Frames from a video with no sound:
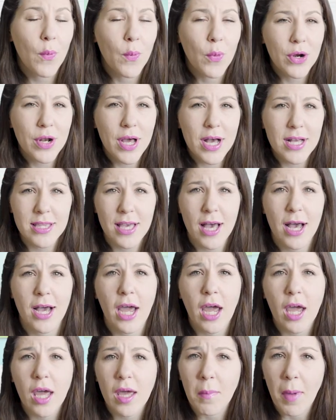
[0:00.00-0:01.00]
we're not
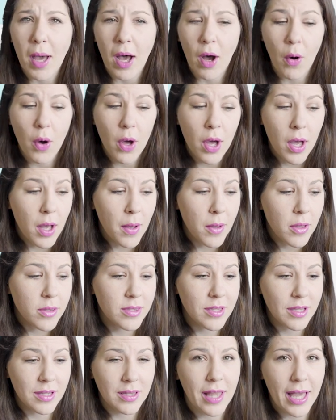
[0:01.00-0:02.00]
talking about
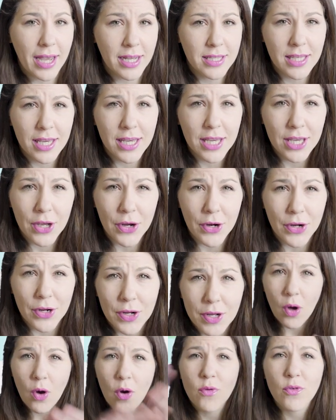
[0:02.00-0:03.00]
selecting
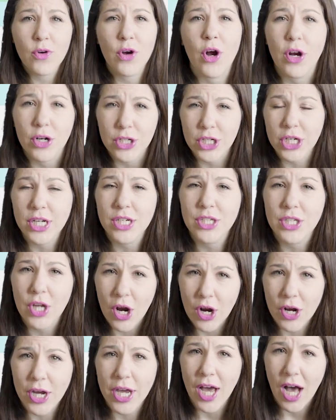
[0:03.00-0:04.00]
your overarching
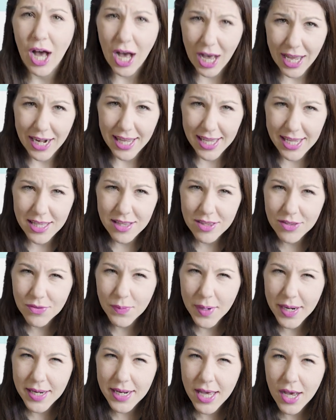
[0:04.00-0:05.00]
target audience
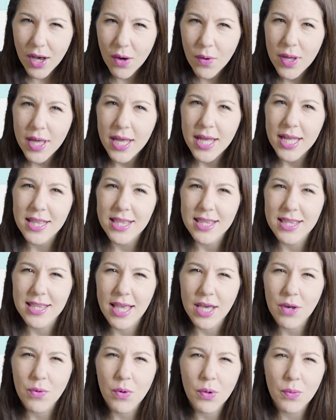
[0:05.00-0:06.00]
right now.
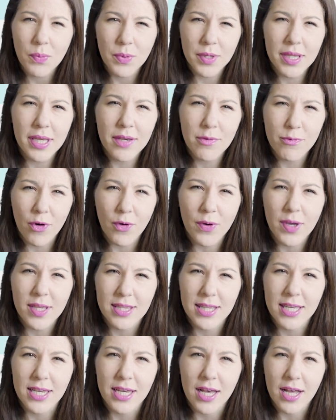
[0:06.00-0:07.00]
Instead, we're really
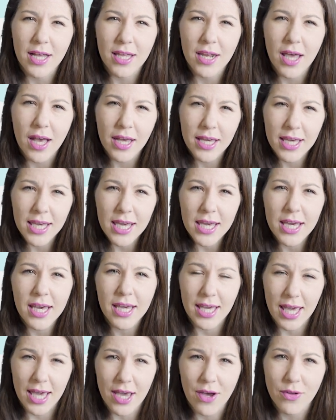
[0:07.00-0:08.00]
focusing on key
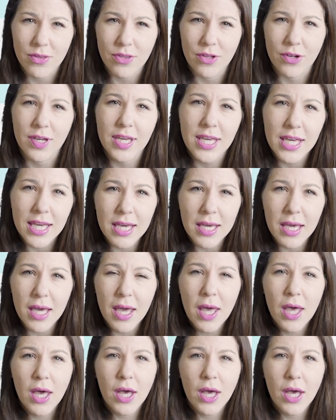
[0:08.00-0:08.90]
accounts or key